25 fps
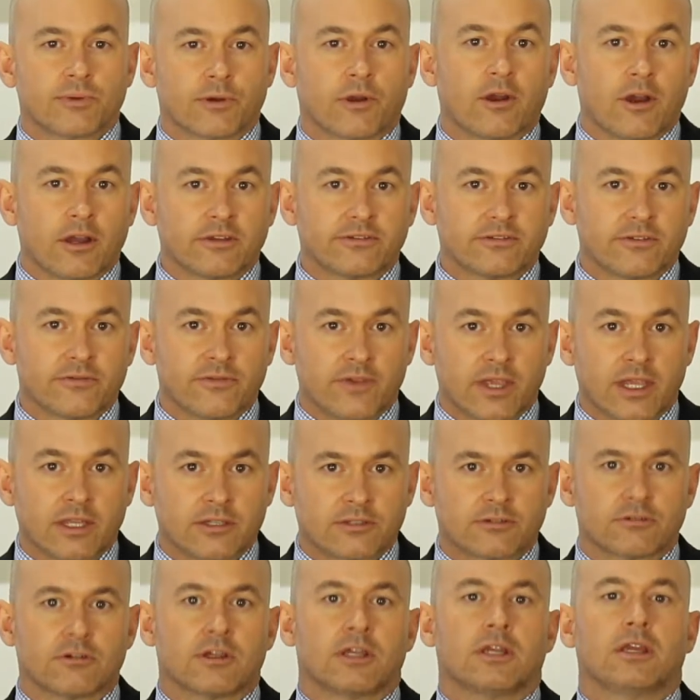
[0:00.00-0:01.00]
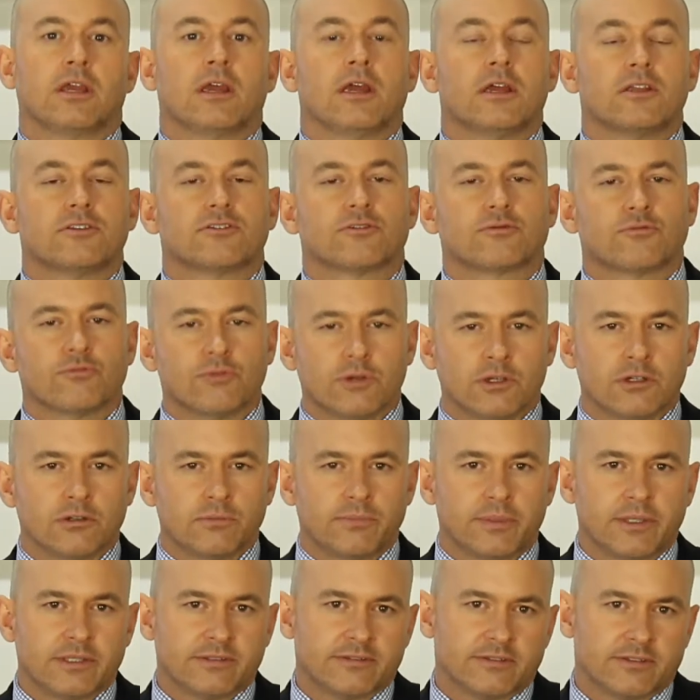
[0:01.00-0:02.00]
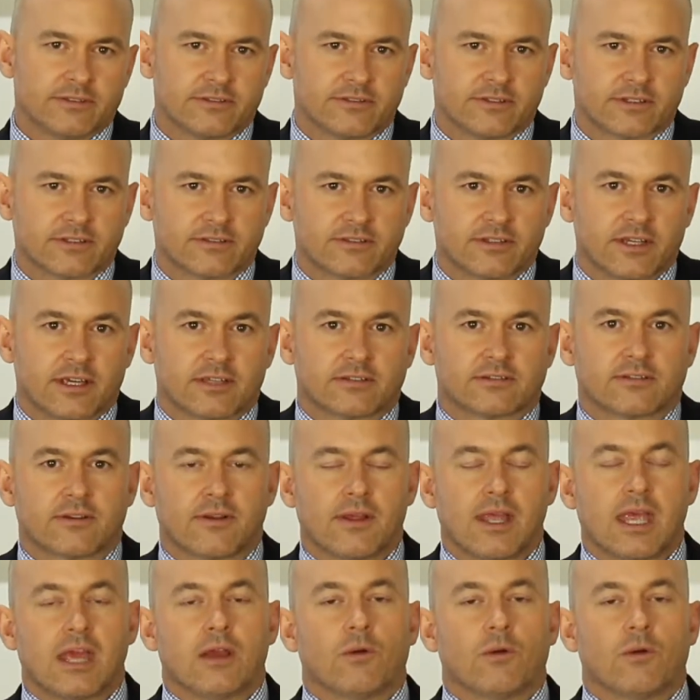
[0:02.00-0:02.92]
price of entry to real business success.